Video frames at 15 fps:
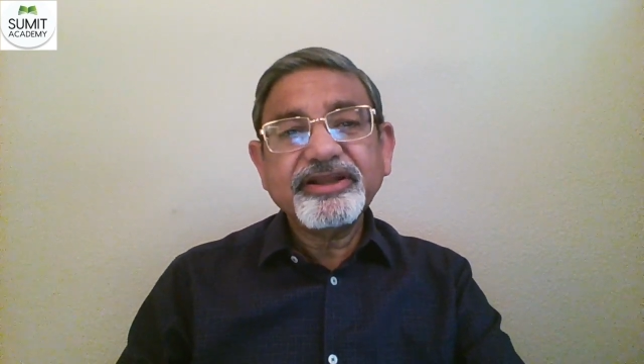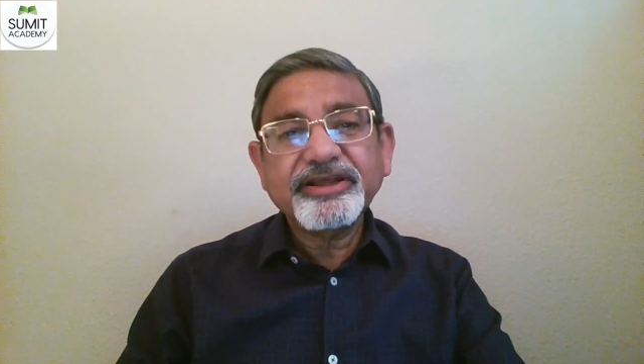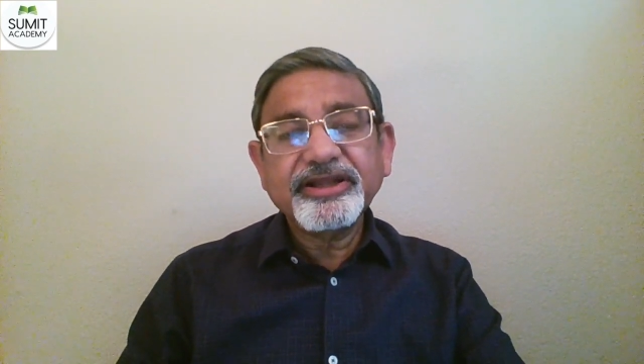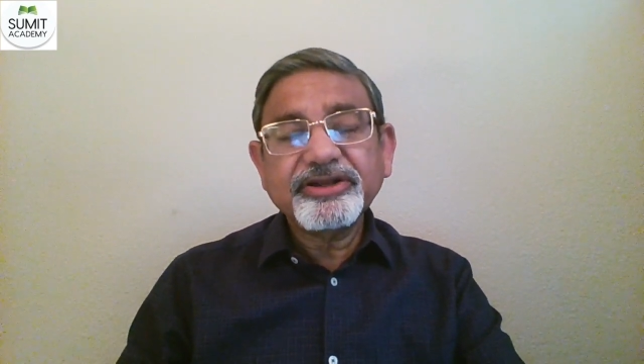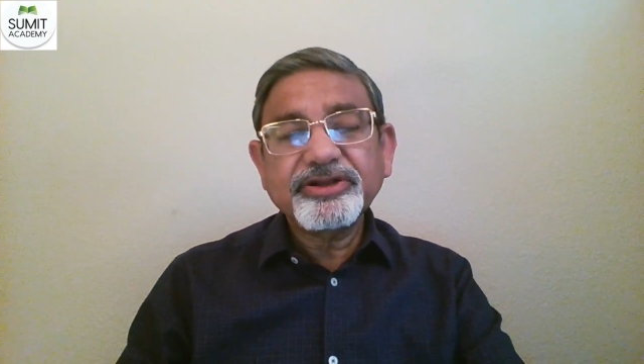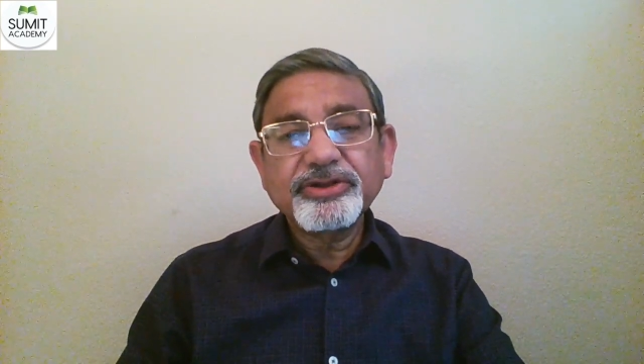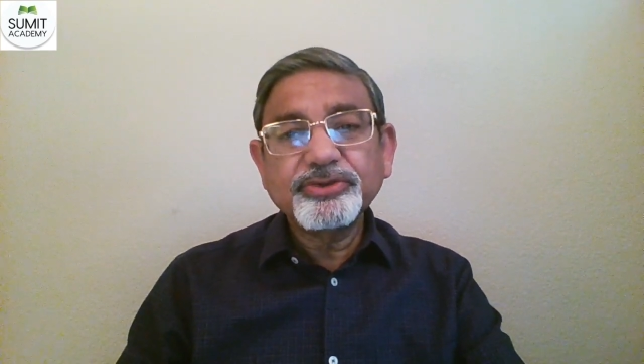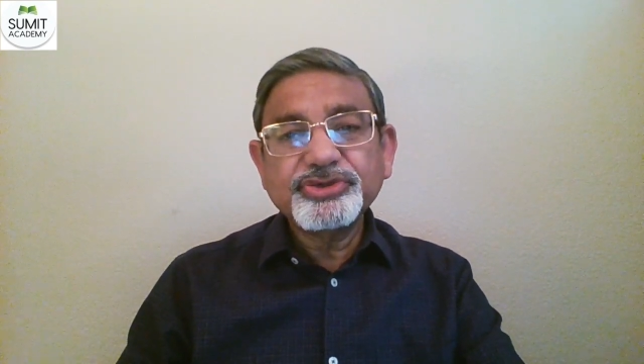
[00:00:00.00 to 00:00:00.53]

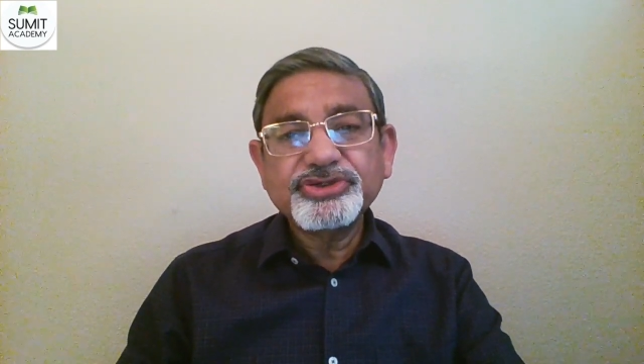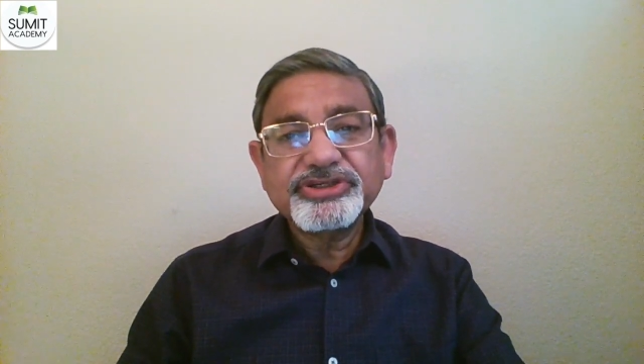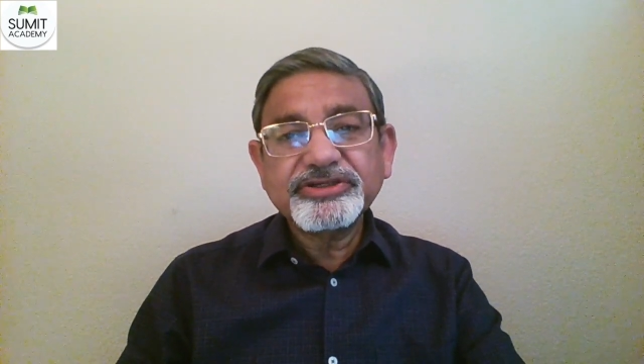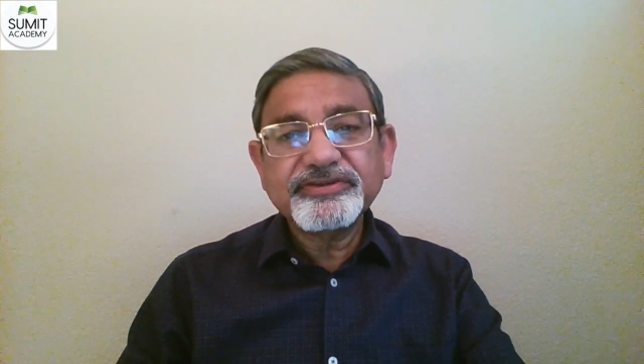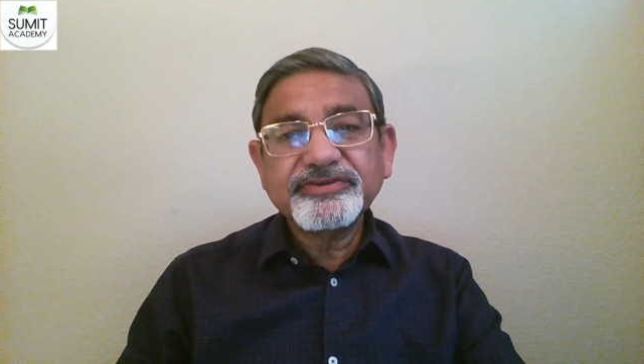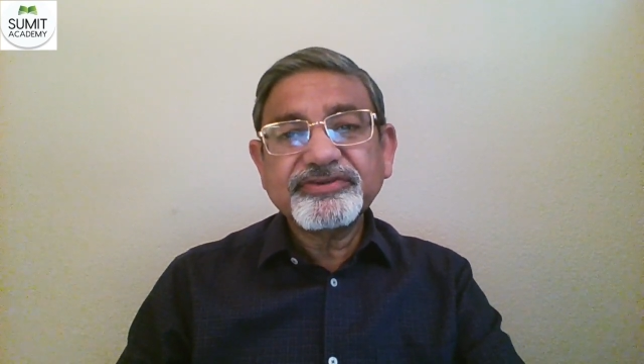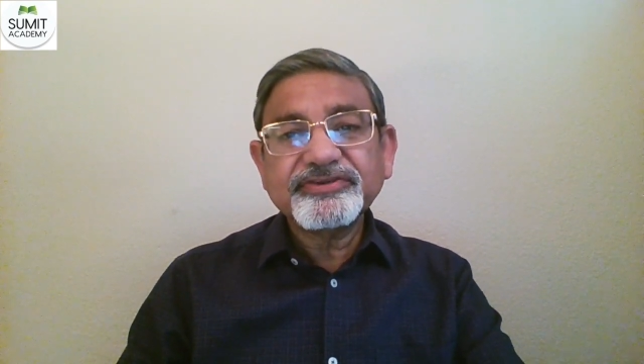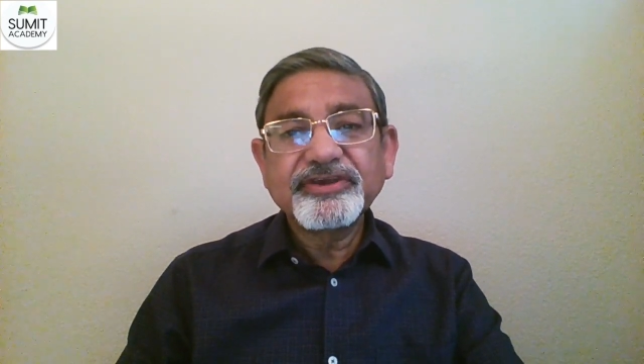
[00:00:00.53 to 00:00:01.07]

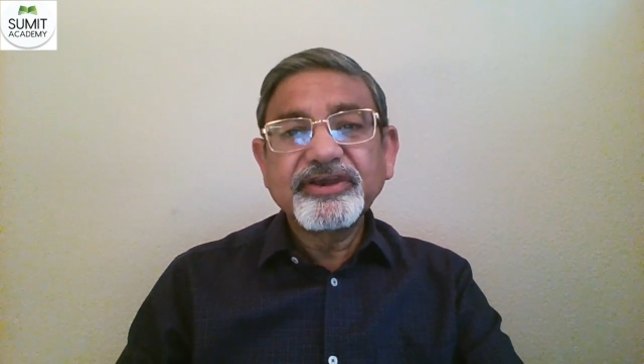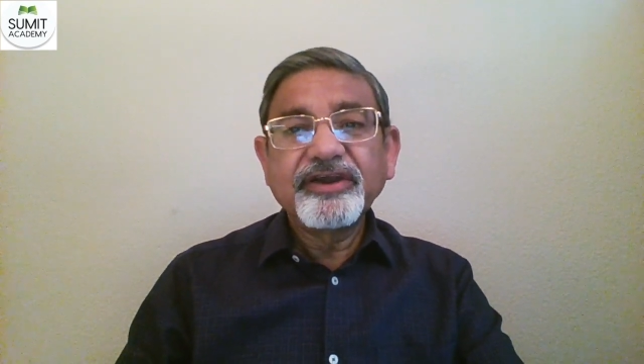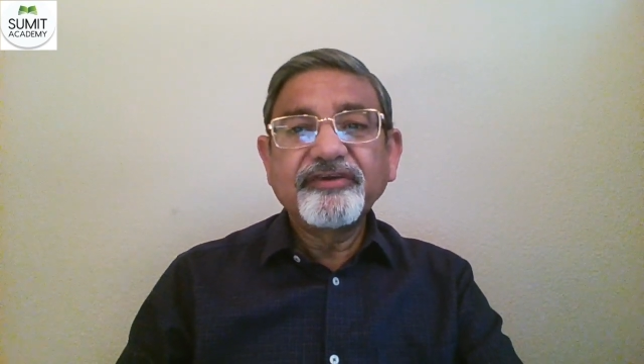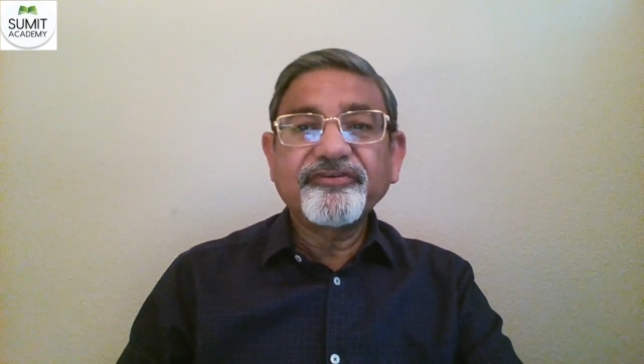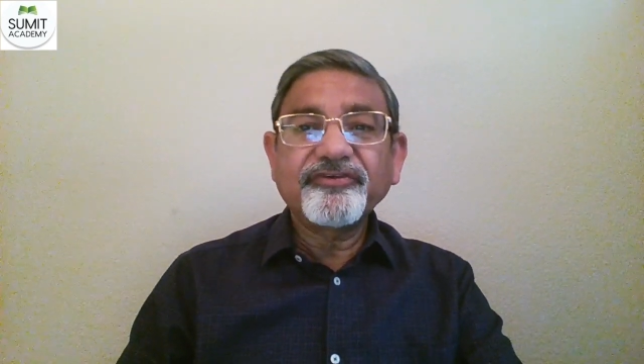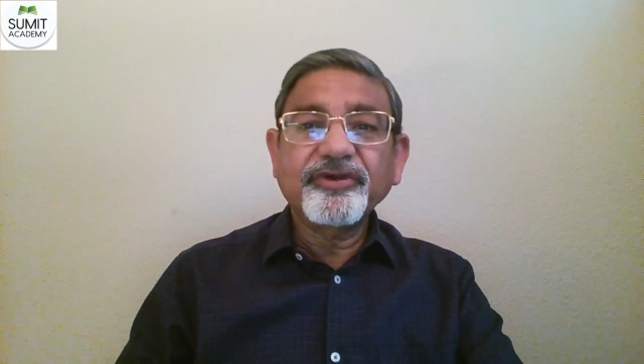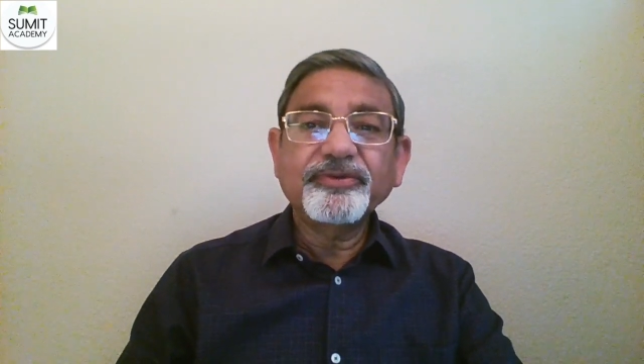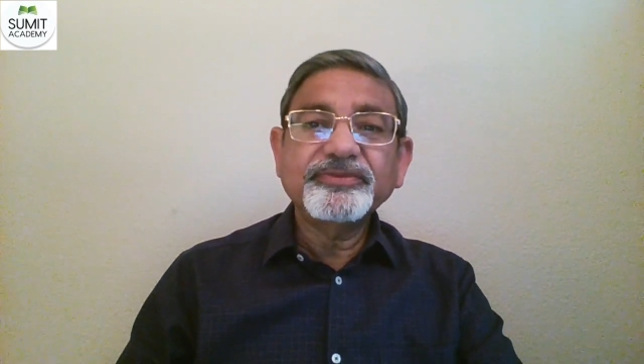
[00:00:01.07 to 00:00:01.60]
conclusions
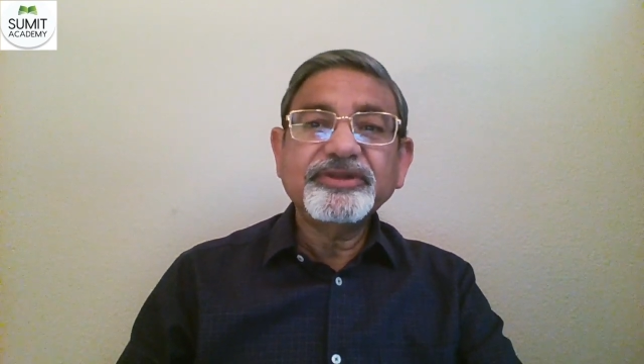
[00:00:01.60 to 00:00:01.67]
from